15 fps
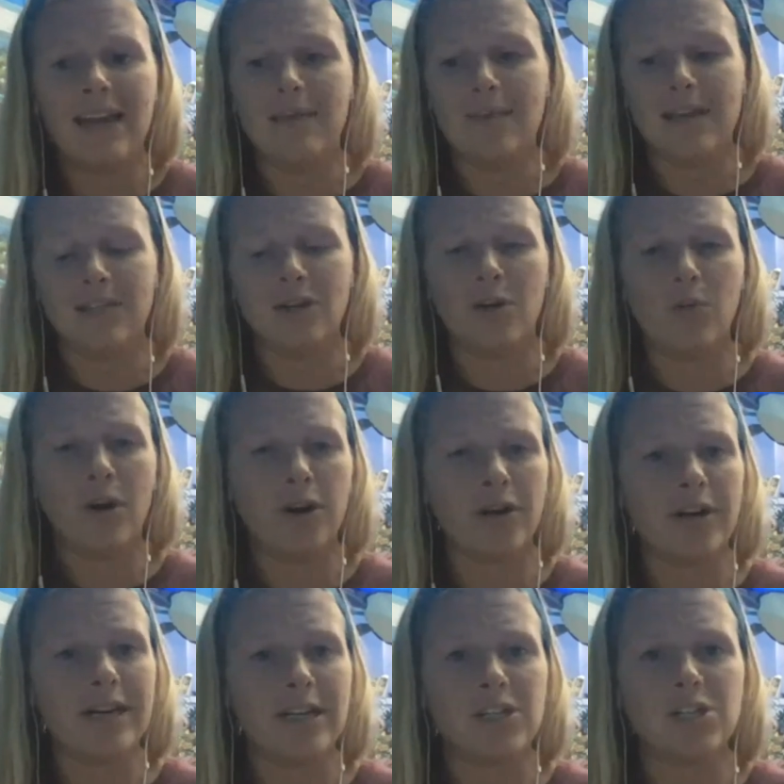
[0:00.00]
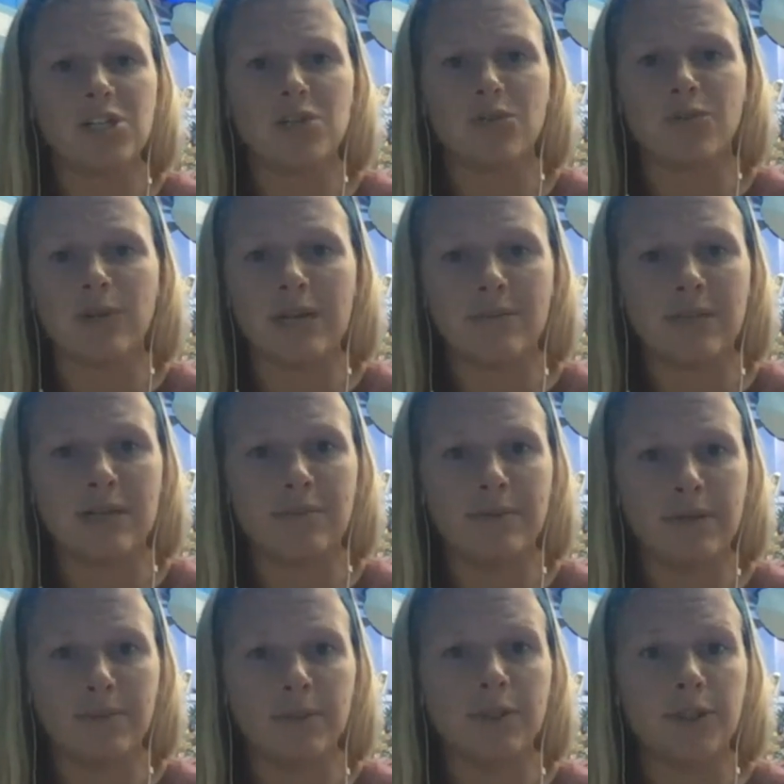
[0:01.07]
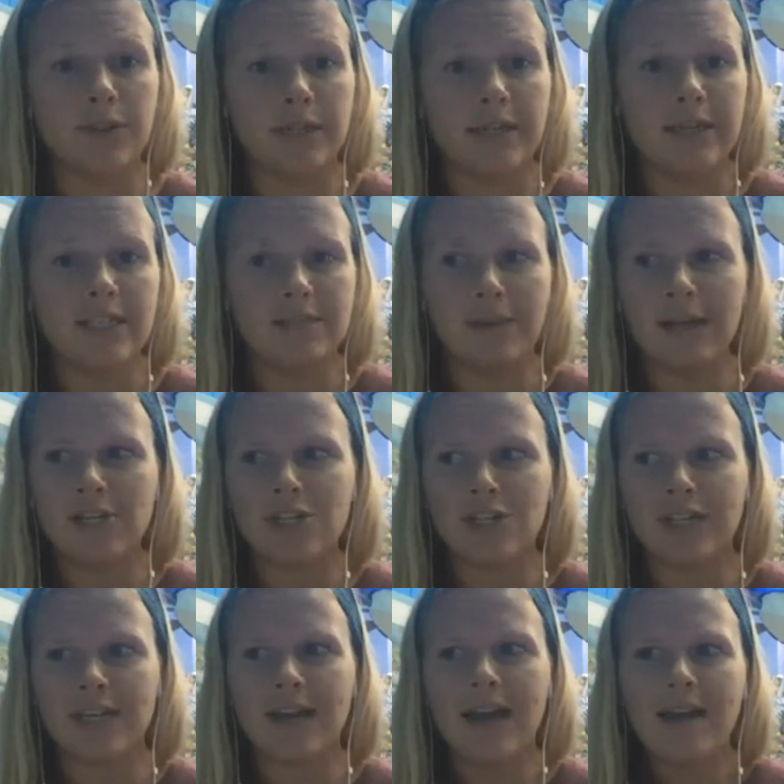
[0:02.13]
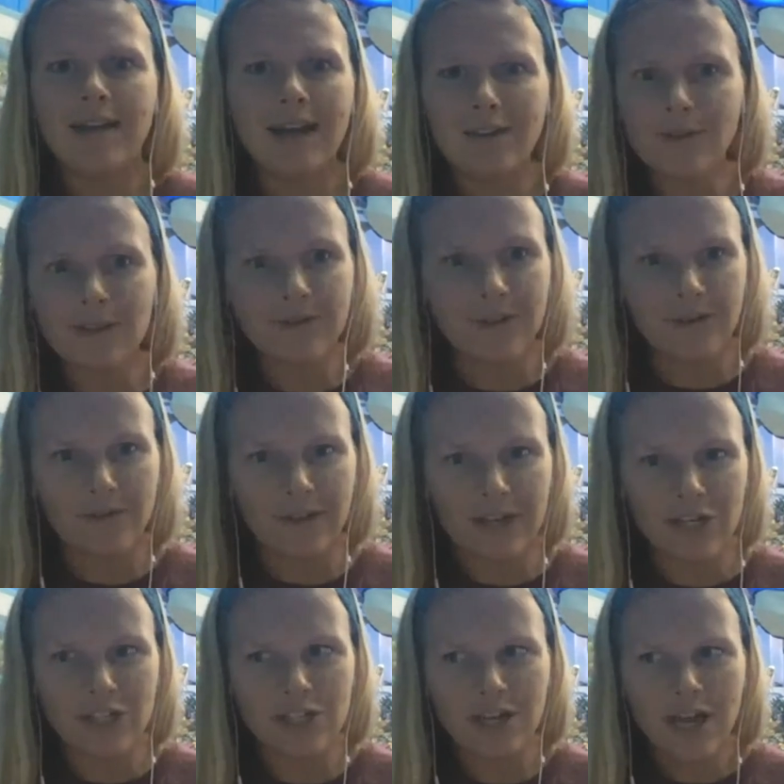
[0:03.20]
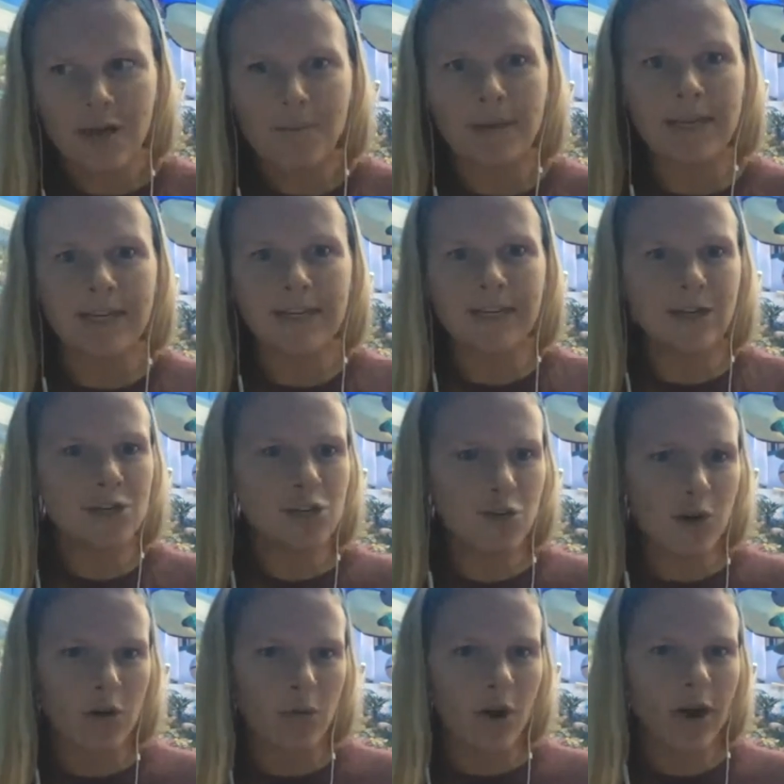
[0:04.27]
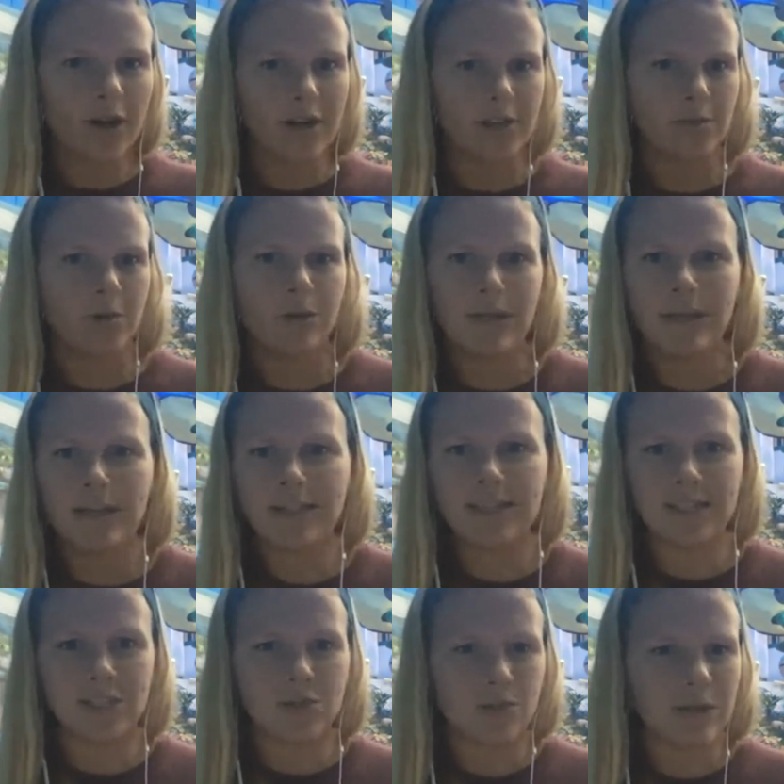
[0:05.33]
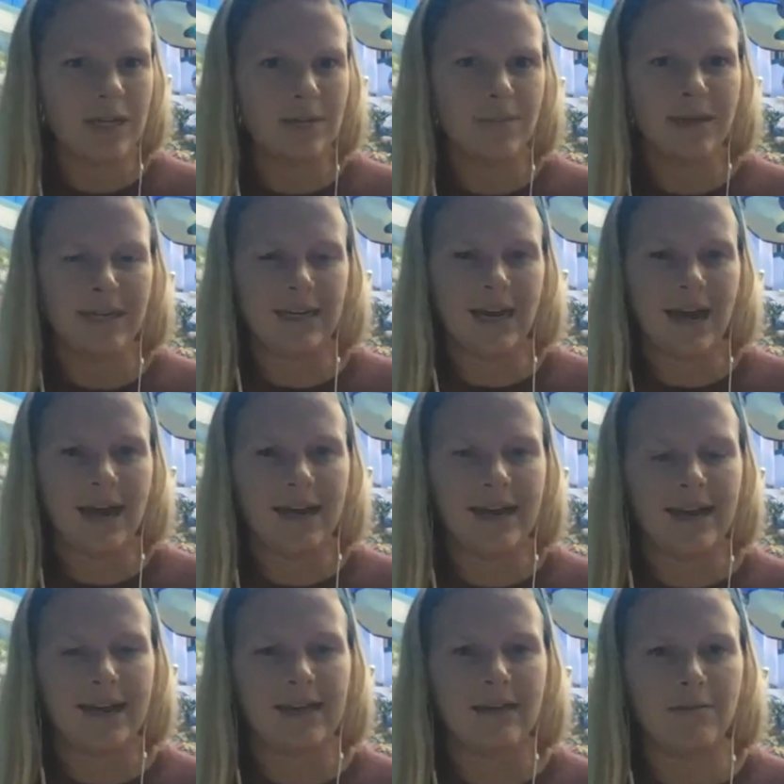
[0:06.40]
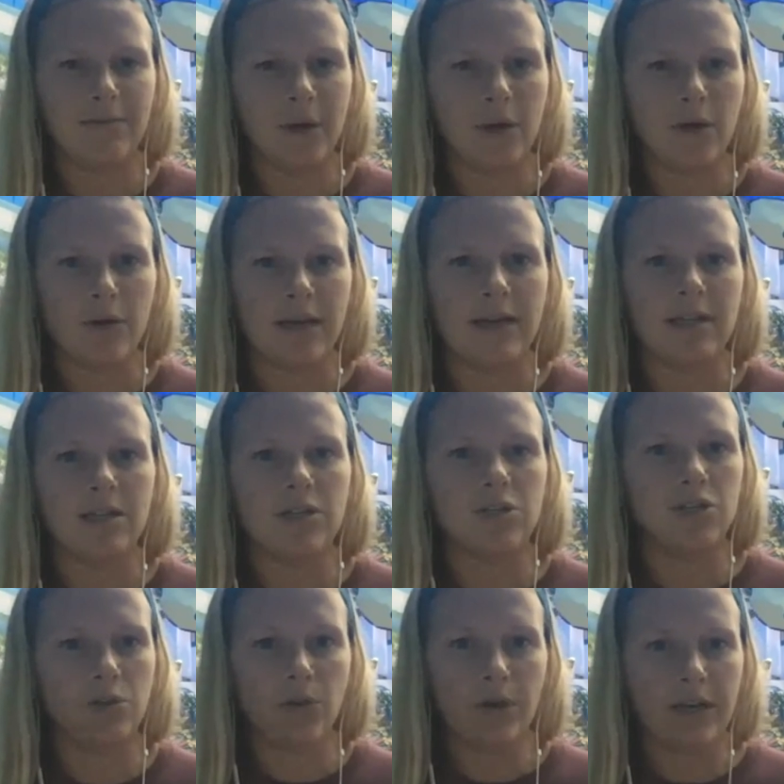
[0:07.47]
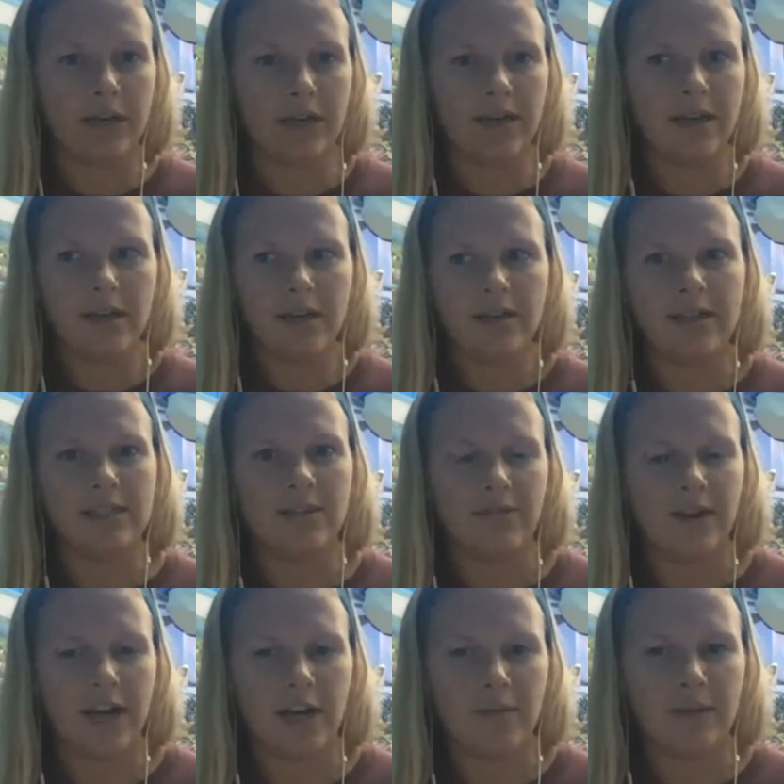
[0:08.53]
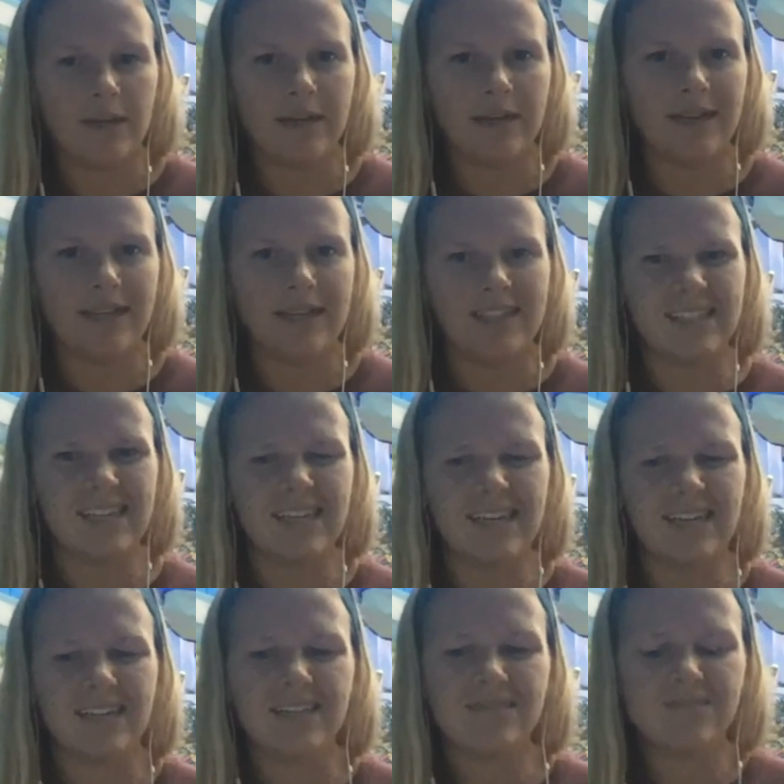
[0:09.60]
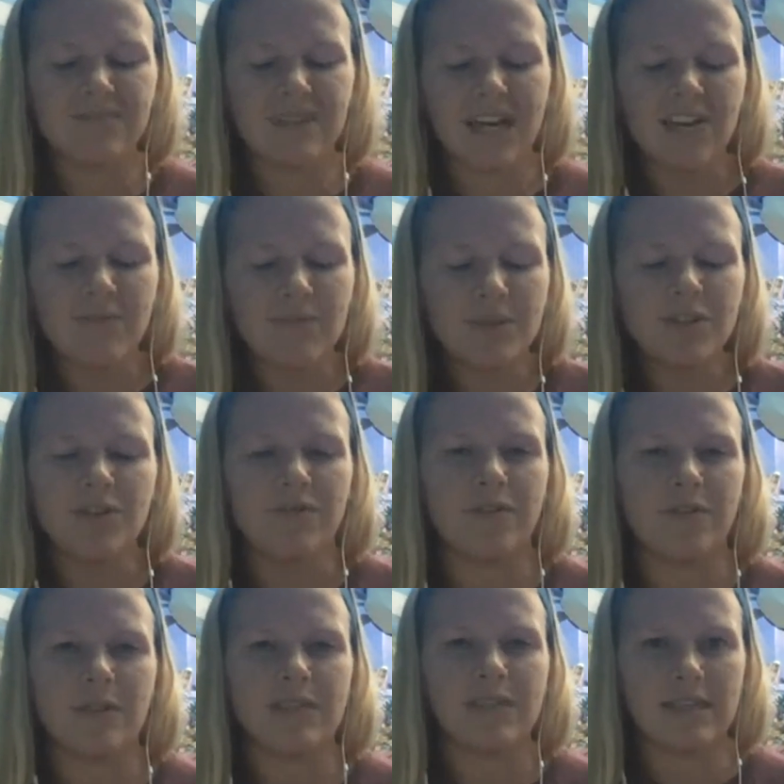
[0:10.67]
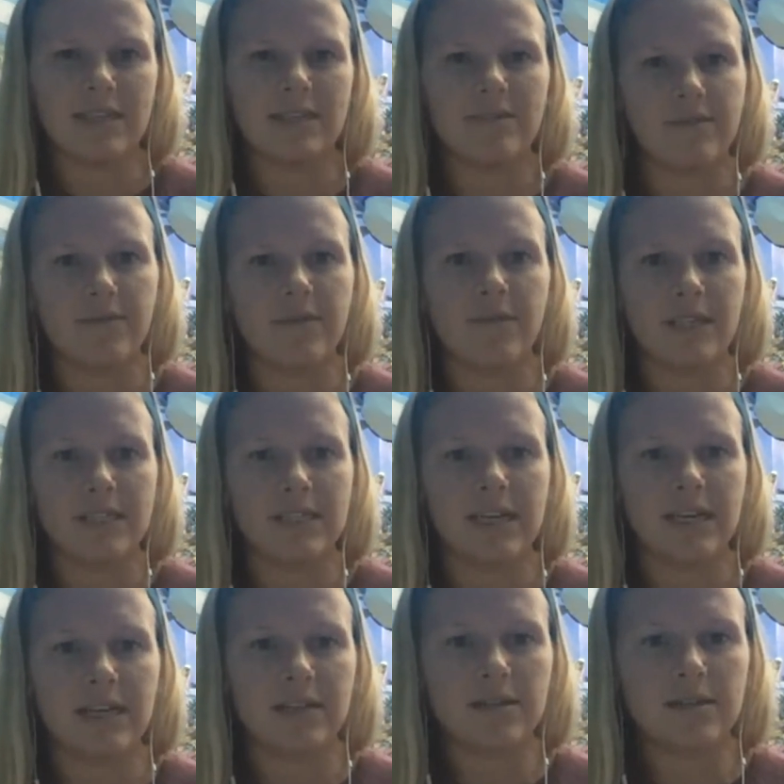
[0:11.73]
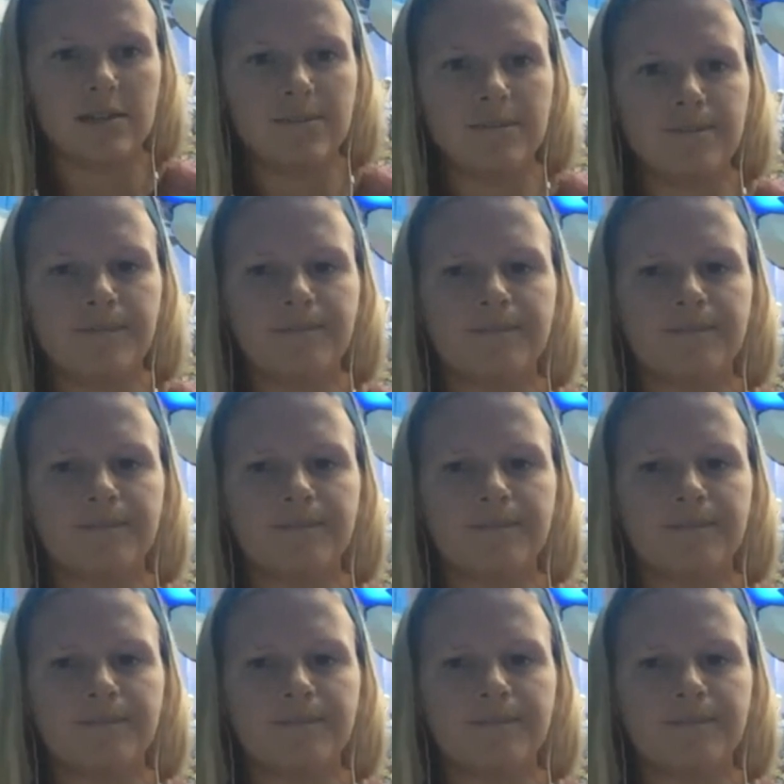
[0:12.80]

and it makes our water extremely polluted, especially not only for fish, but in nearshore waters where we like to swim and kayak and boat and enjoy this environment, and it's getting kind of polluted from these things.